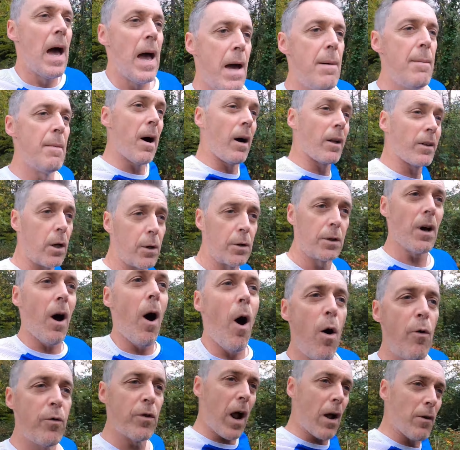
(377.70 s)
Although
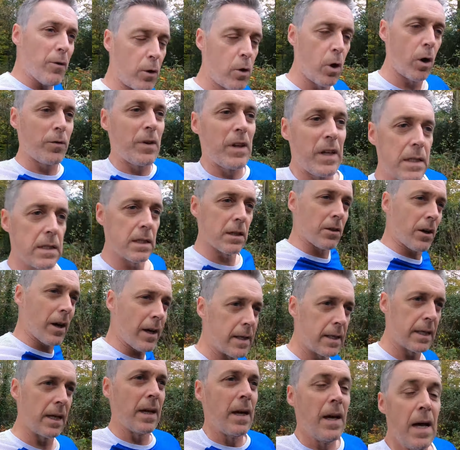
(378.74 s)
the overall recovery isn't
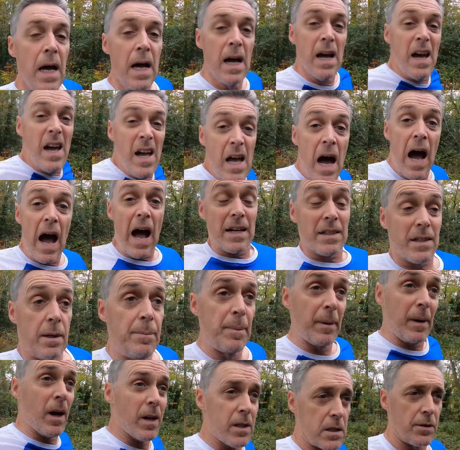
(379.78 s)
great, as
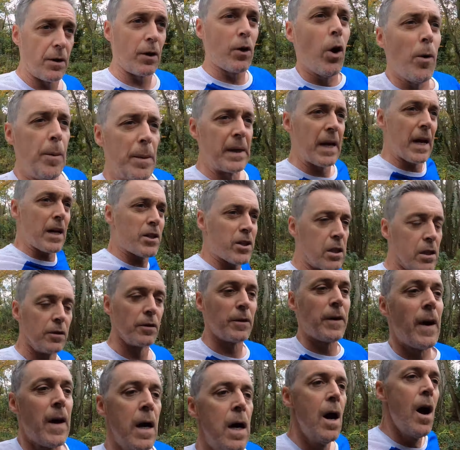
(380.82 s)
because of a combination
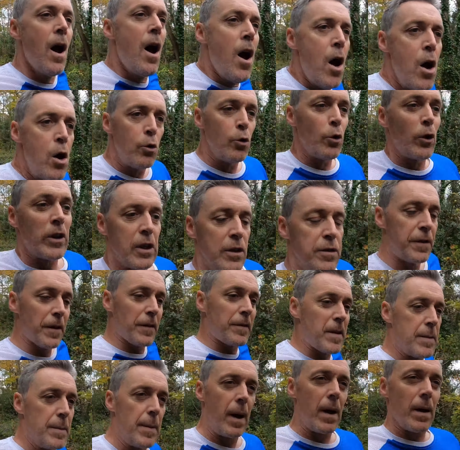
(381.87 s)
of running
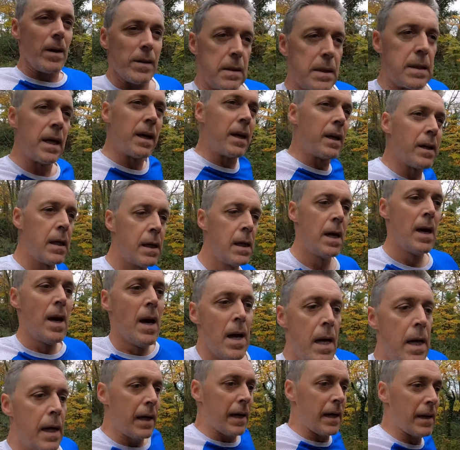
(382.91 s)
50 miles
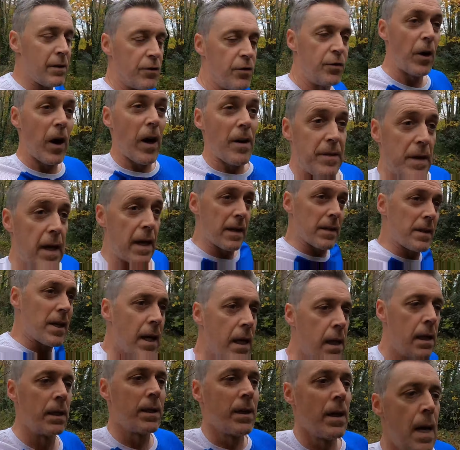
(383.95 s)
in 5 days,
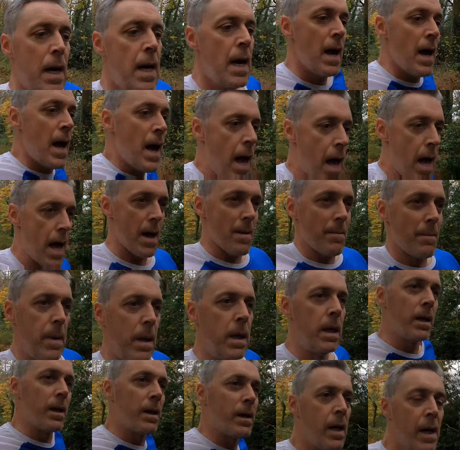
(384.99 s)

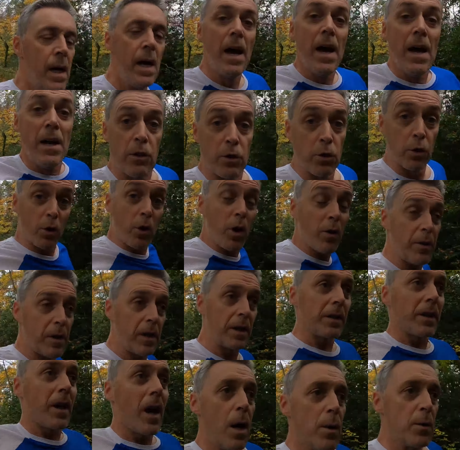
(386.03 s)
the
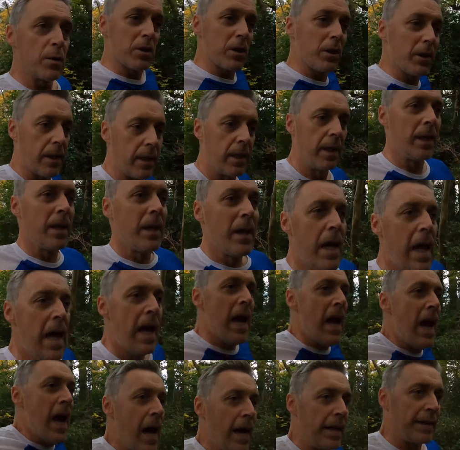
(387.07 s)
recovery on the go is good,
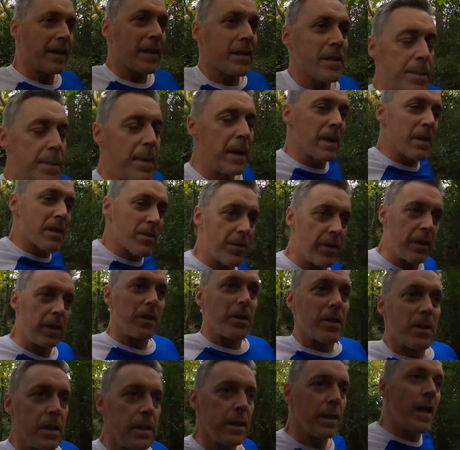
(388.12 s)
and that to me is a very
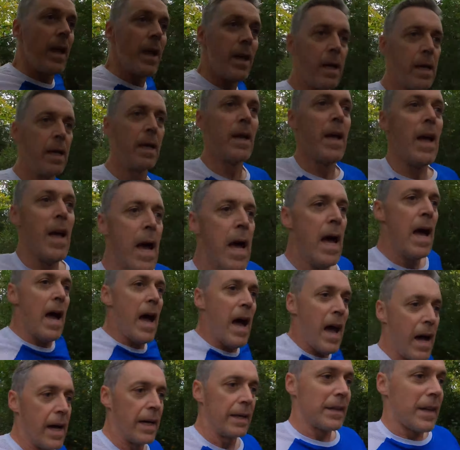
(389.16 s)
good sign,
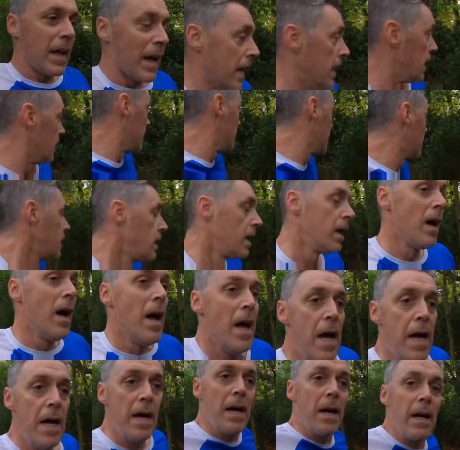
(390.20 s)
and
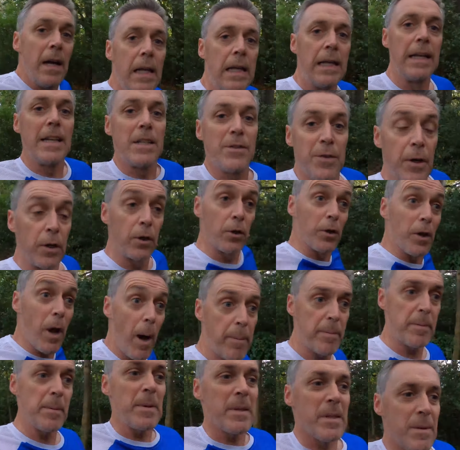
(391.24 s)
leads for good
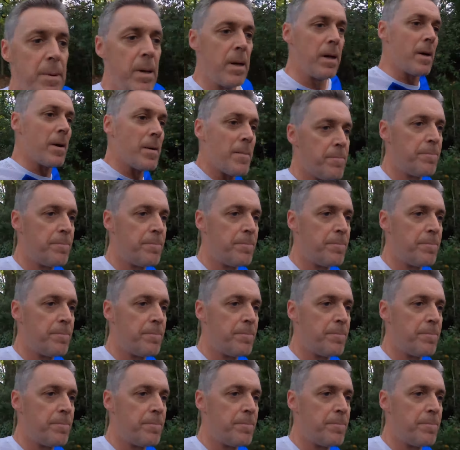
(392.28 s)
optimism.